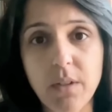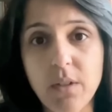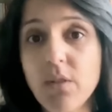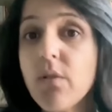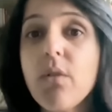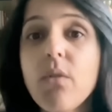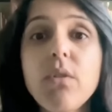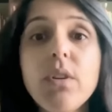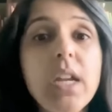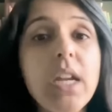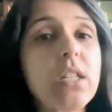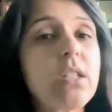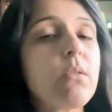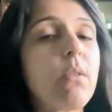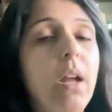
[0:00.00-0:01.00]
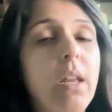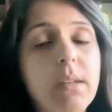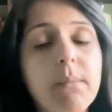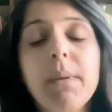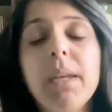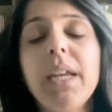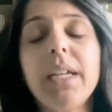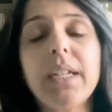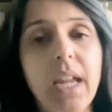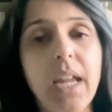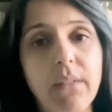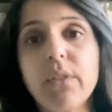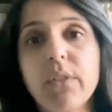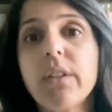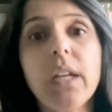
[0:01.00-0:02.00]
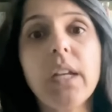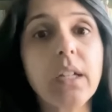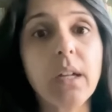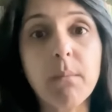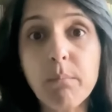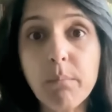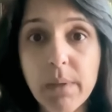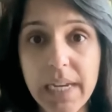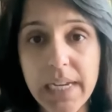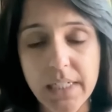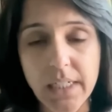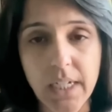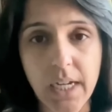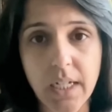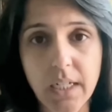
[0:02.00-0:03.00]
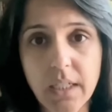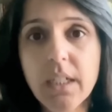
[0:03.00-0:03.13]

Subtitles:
You don't need to eliminate everything completely.